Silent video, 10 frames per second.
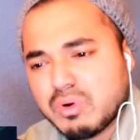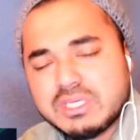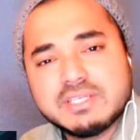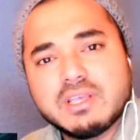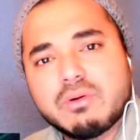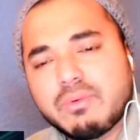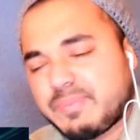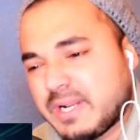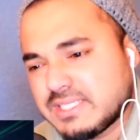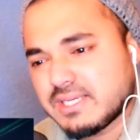What does it
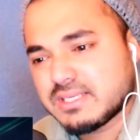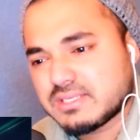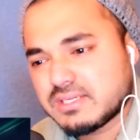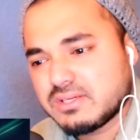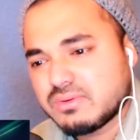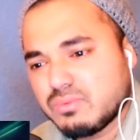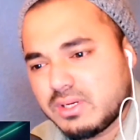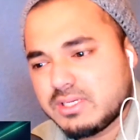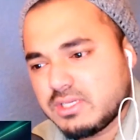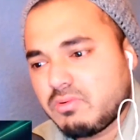represent?
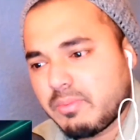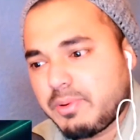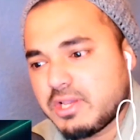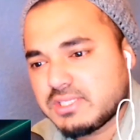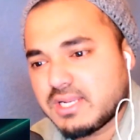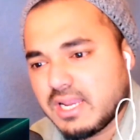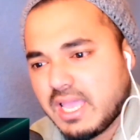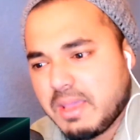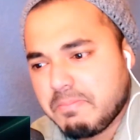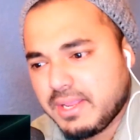What does it represent?
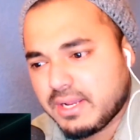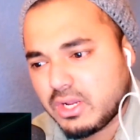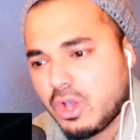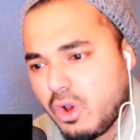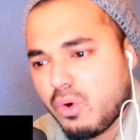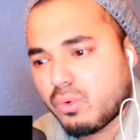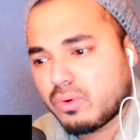Let me know.